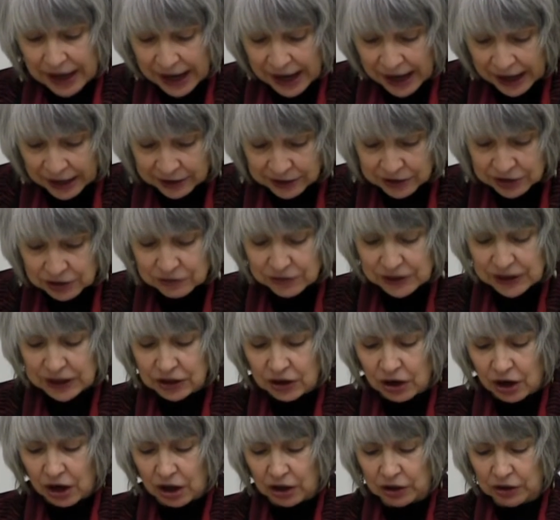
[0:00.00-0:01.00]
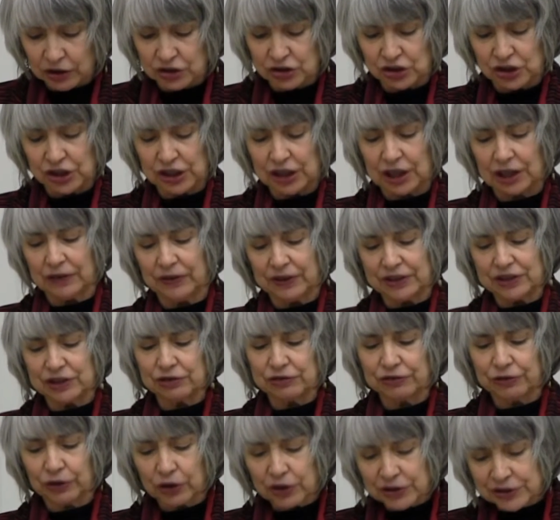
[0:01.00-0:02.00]
active ecology of a
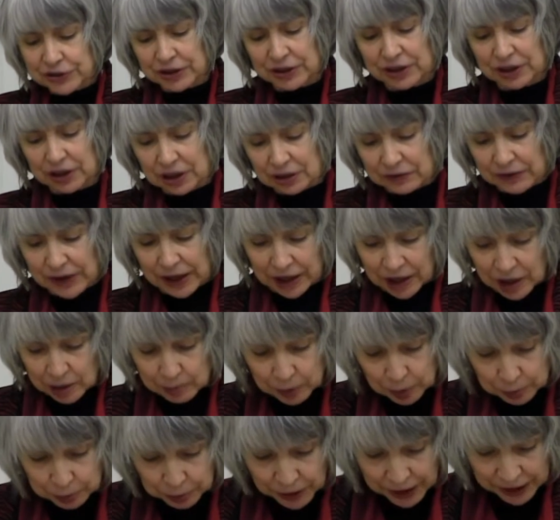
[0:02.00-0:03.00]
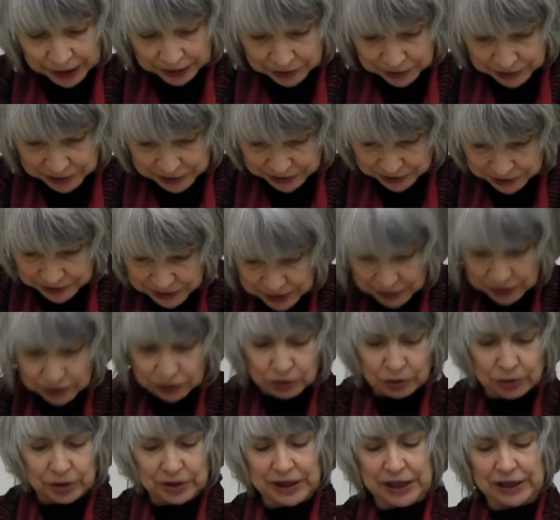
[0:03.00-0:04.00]
diversity of animal practices and a
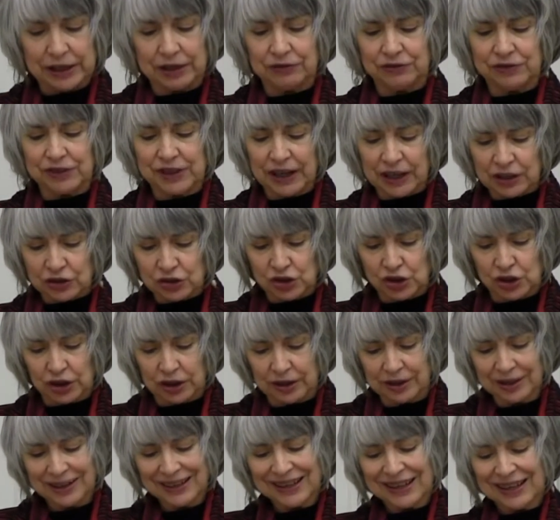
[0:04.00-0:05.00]
creative tension